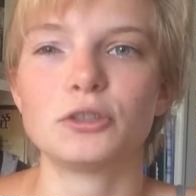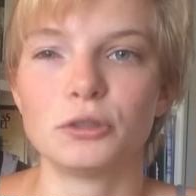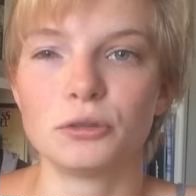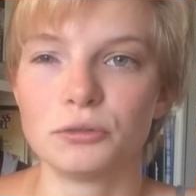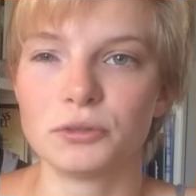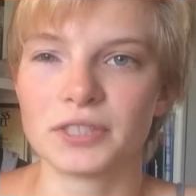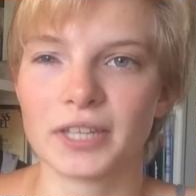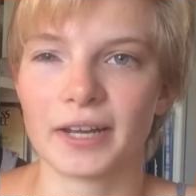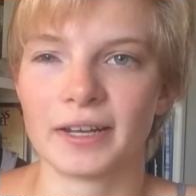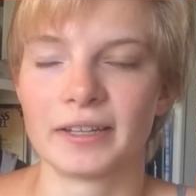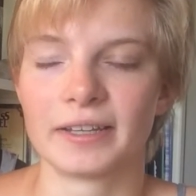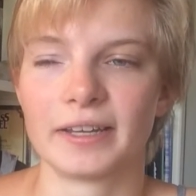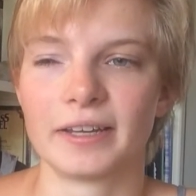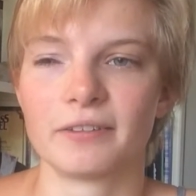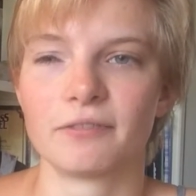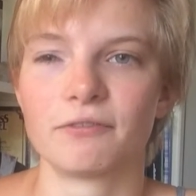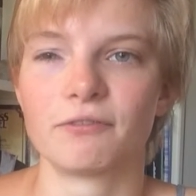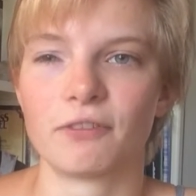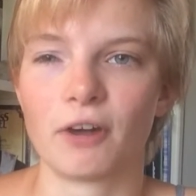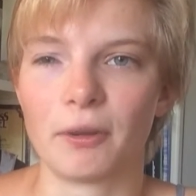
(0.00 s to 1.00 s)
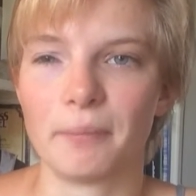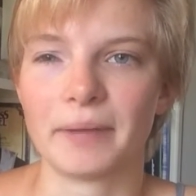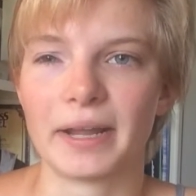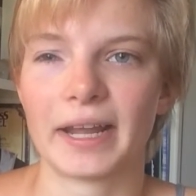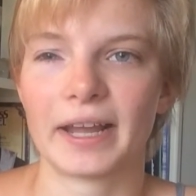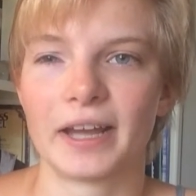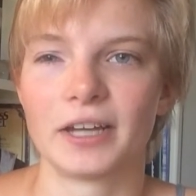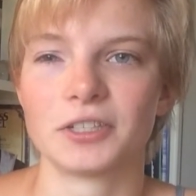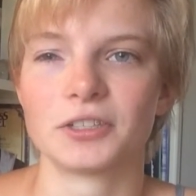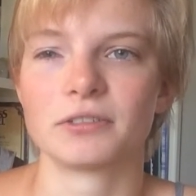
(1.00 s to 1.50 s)
to Thailand from a
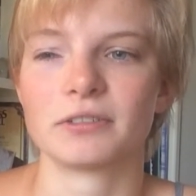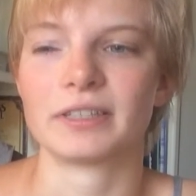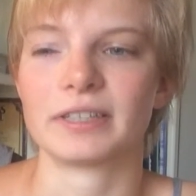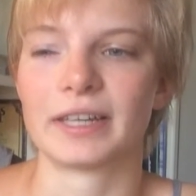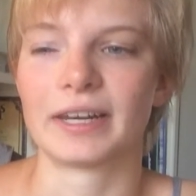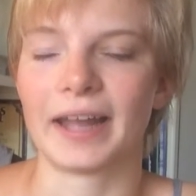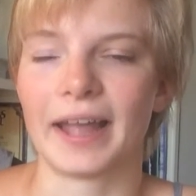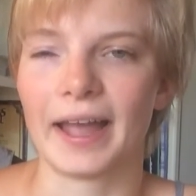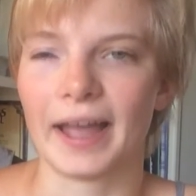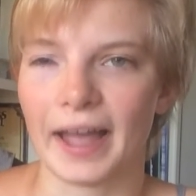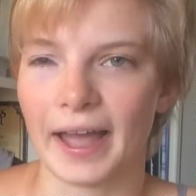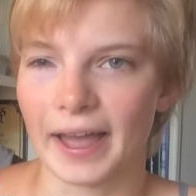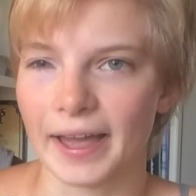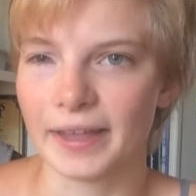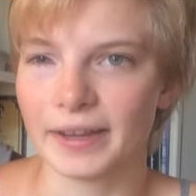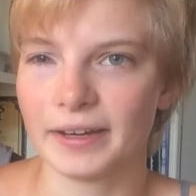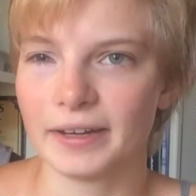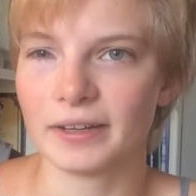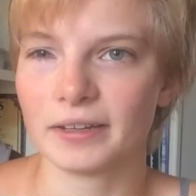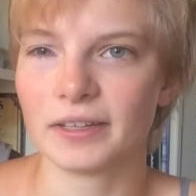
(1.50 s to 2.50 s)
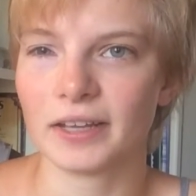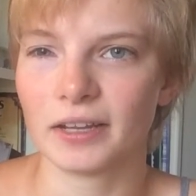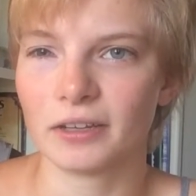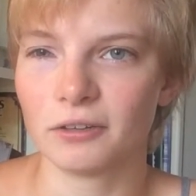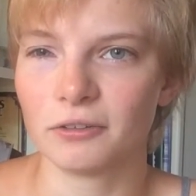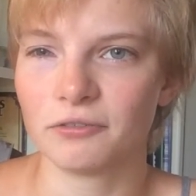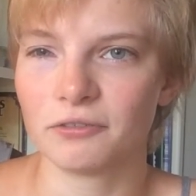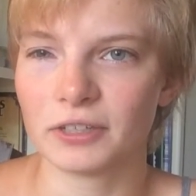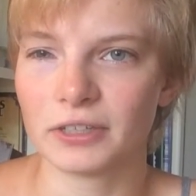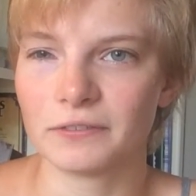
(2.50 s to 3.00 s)
country that had
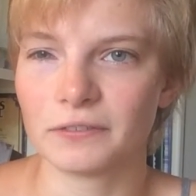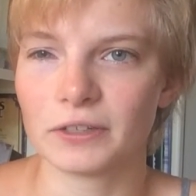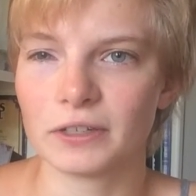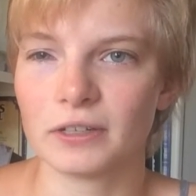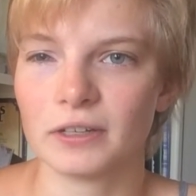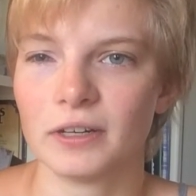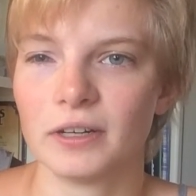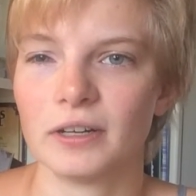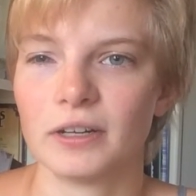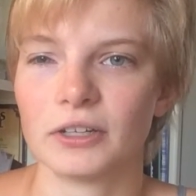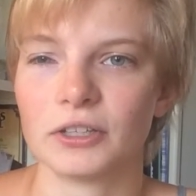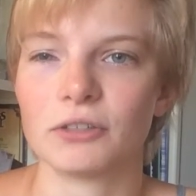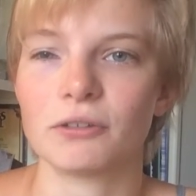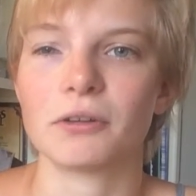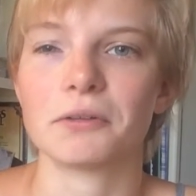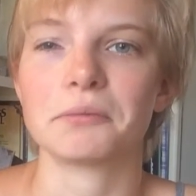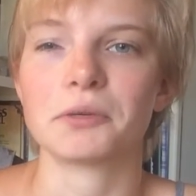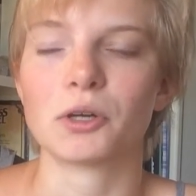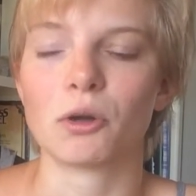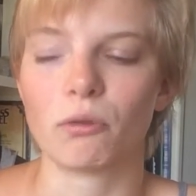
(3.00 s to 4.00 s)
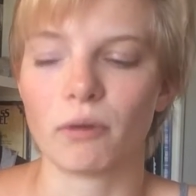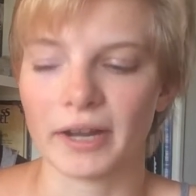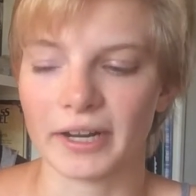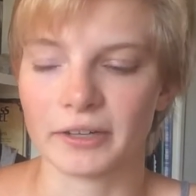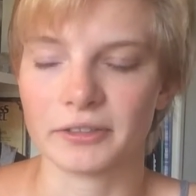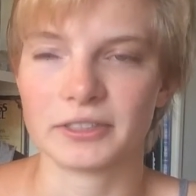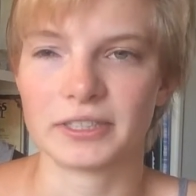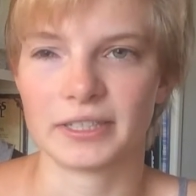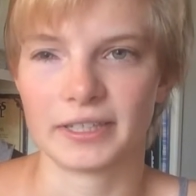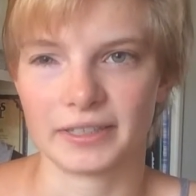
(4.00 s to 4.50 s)
yellow fever, you are
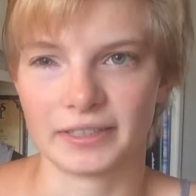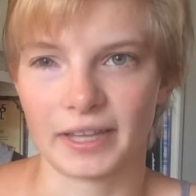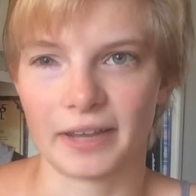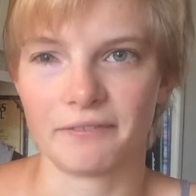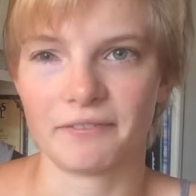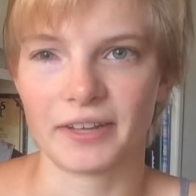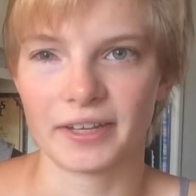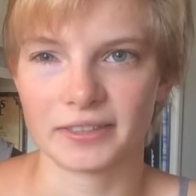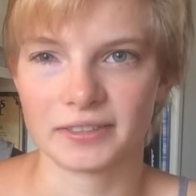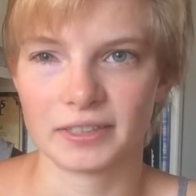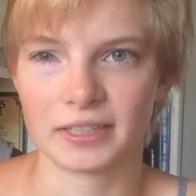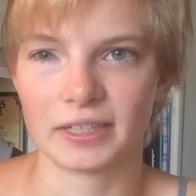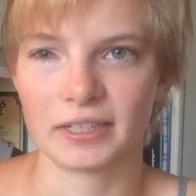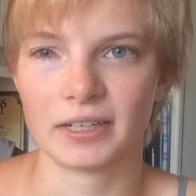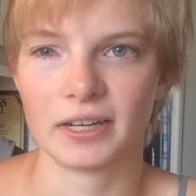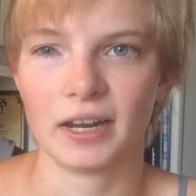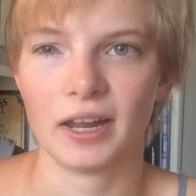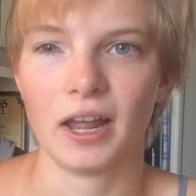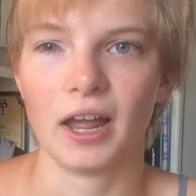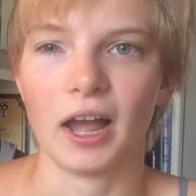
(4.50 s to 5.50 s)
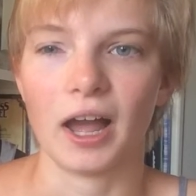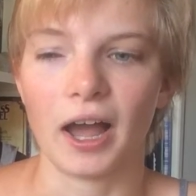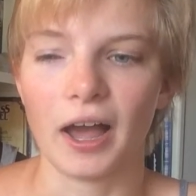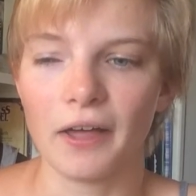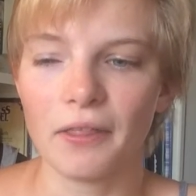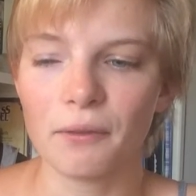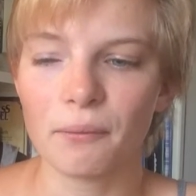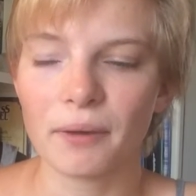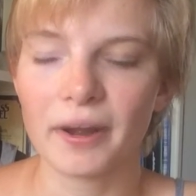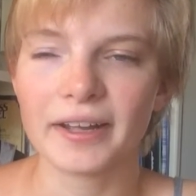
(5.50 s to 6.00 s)
required to get that vaccine.
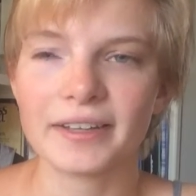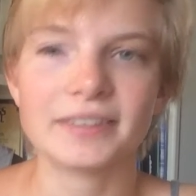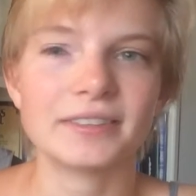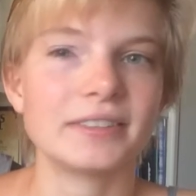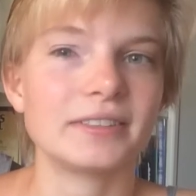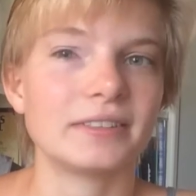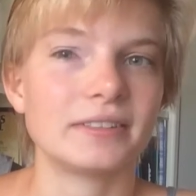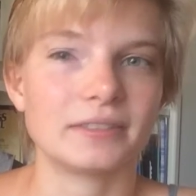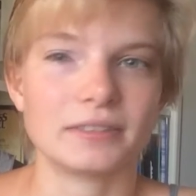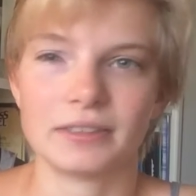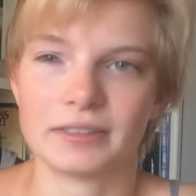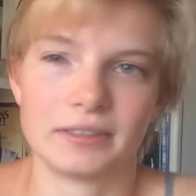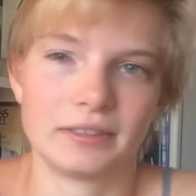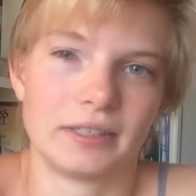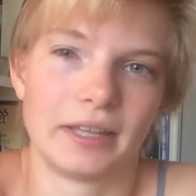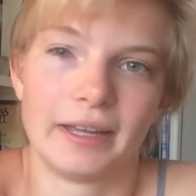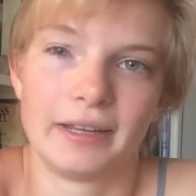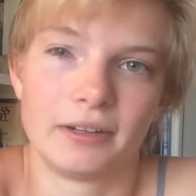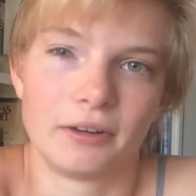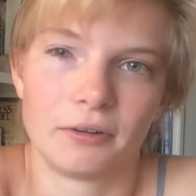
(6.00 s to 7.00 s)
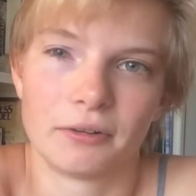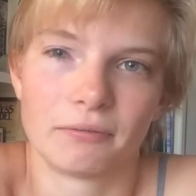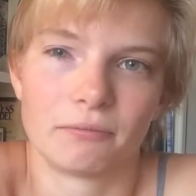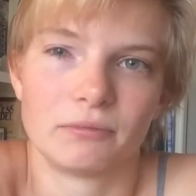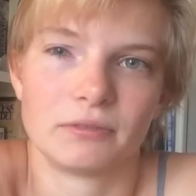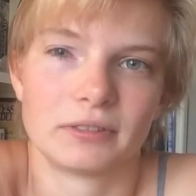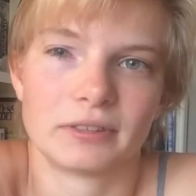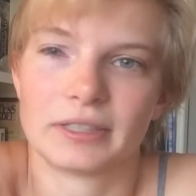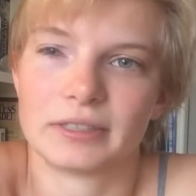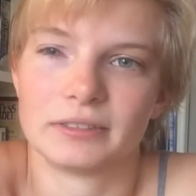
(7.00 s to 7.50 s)
Otherwise, they don't
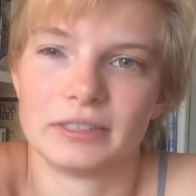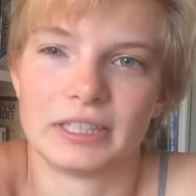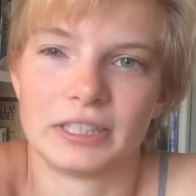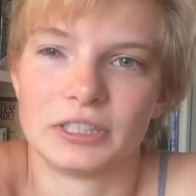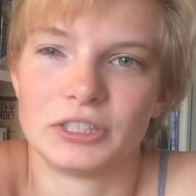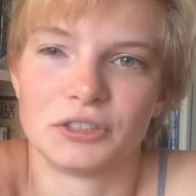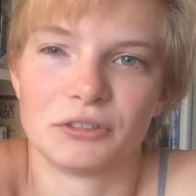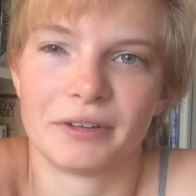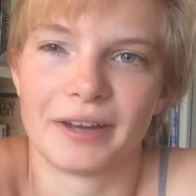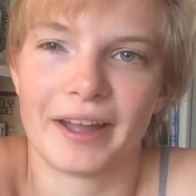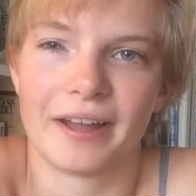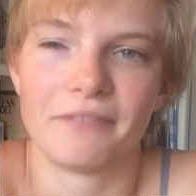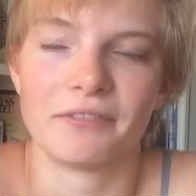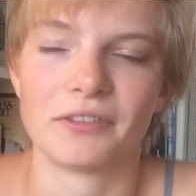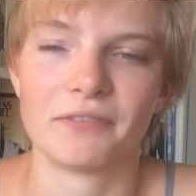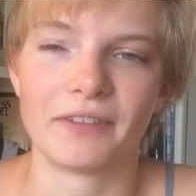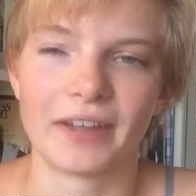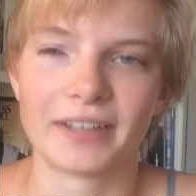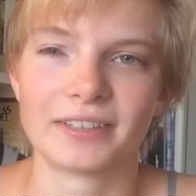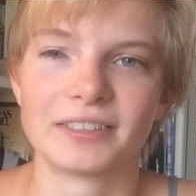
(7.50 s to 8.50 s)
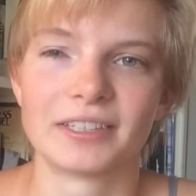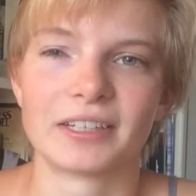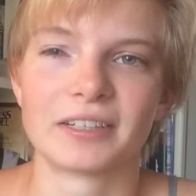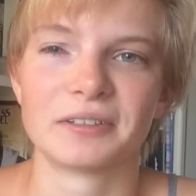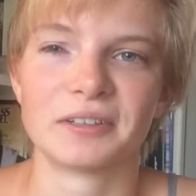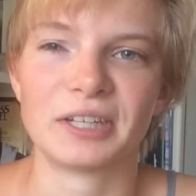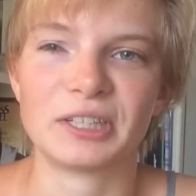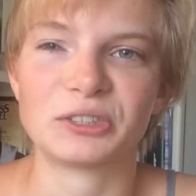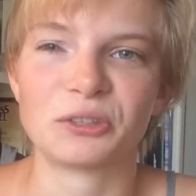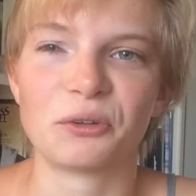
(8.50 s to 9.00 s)
need you to have the vaccine.
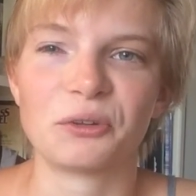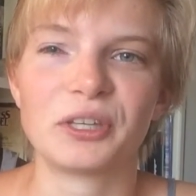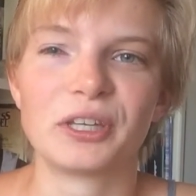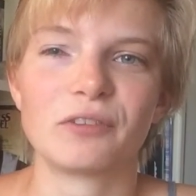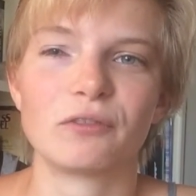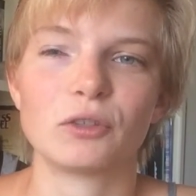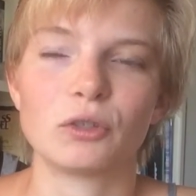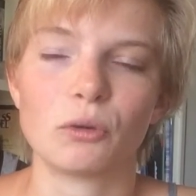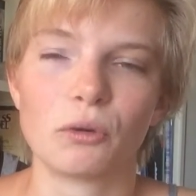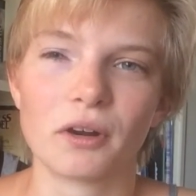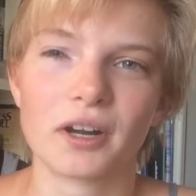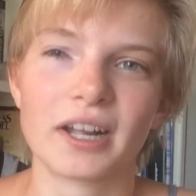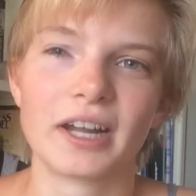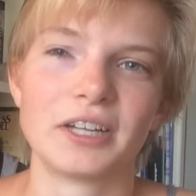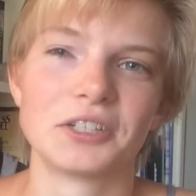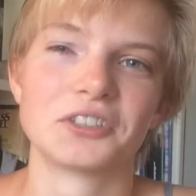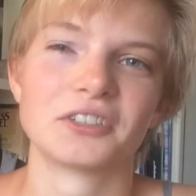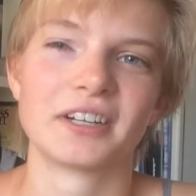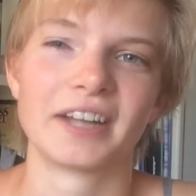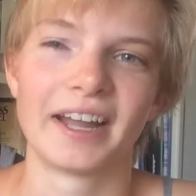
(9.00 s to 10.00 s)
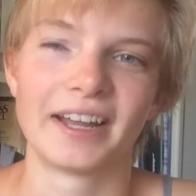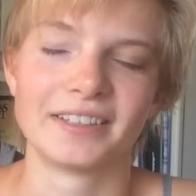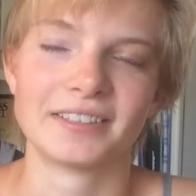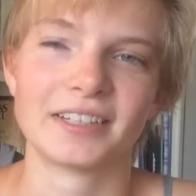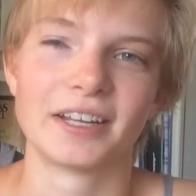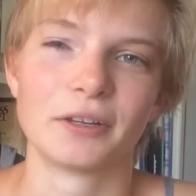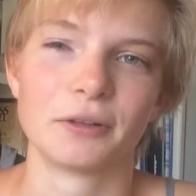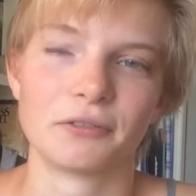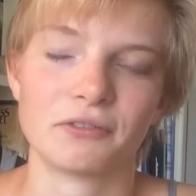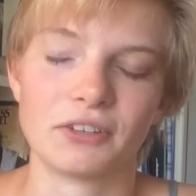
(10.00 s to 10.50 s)
It's only if your country has
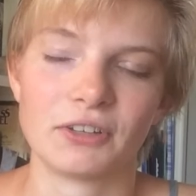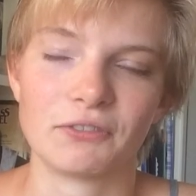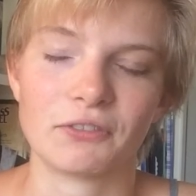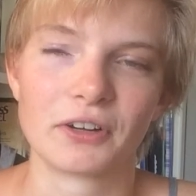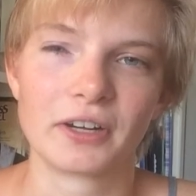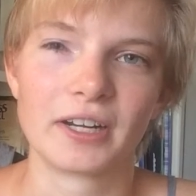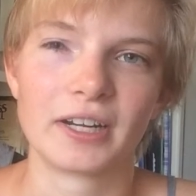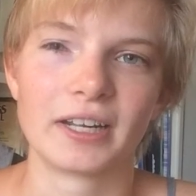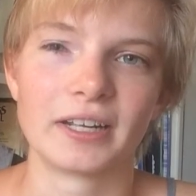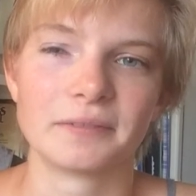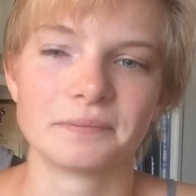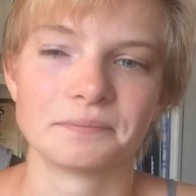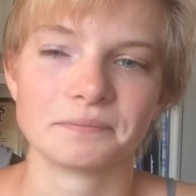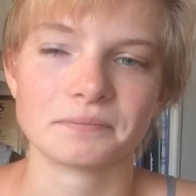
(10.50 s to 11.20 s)
yellow fever in it.